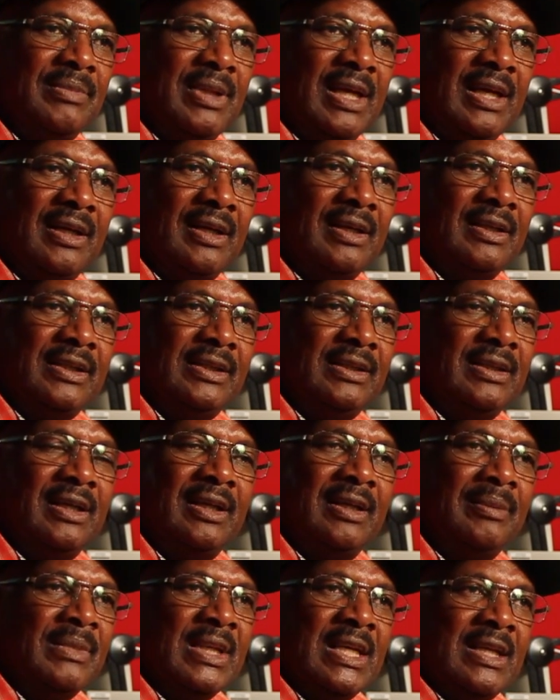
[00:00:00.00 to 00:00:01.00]
Yeah,
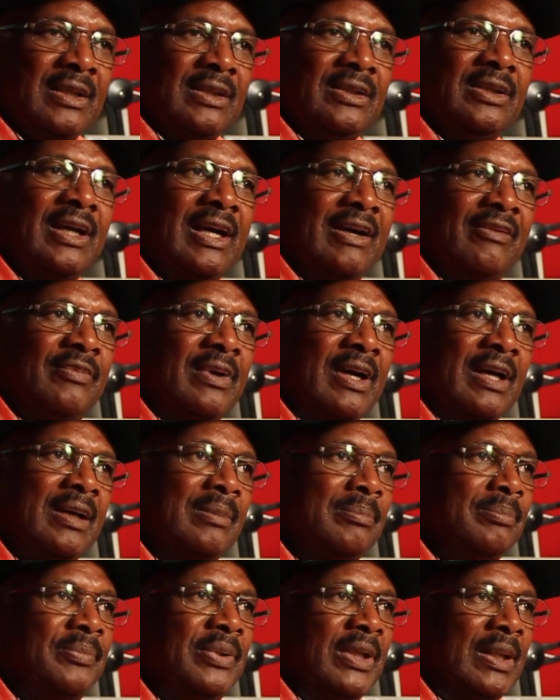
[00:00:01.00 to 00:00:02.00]
and you have
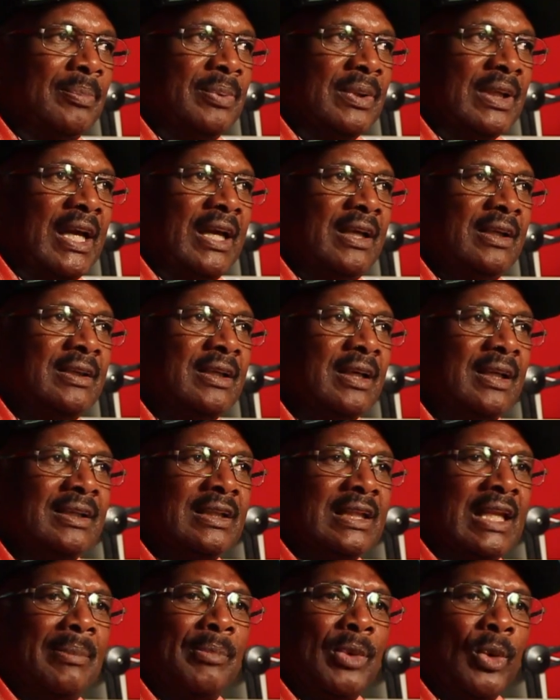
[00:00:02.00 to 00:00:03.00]
people like
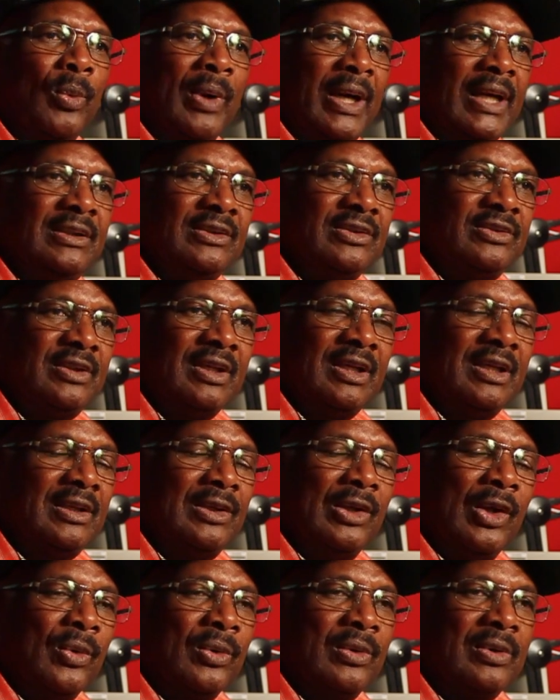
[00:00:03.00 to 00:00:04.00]
Glamour Wayne's
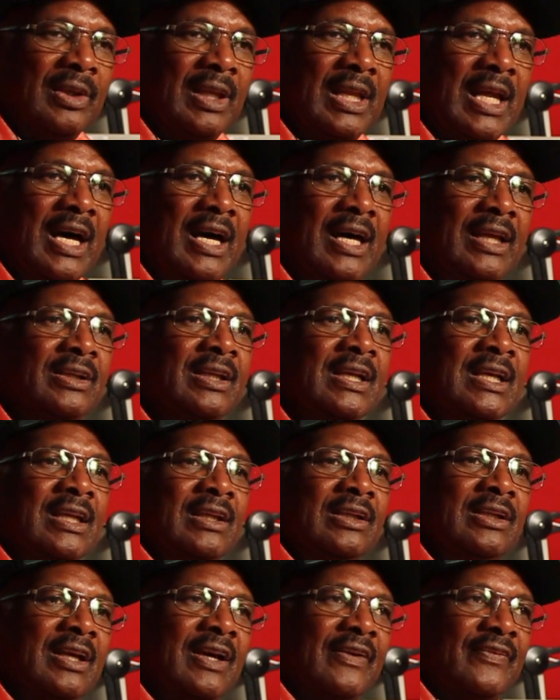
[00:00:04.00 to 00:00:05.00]
local lad.
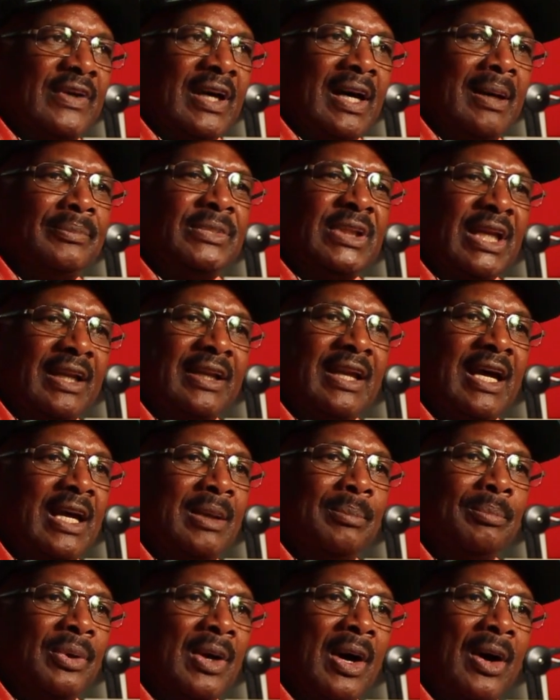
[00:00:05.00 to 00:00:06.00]
You have Tanai
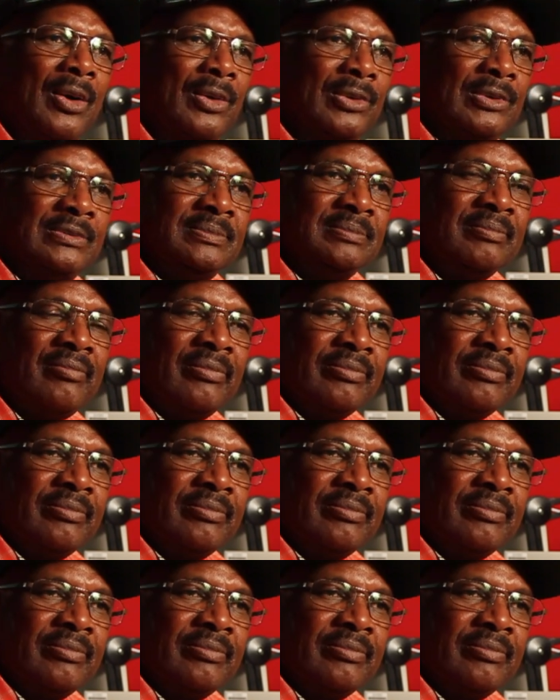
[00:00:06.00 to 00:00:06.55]
Brown.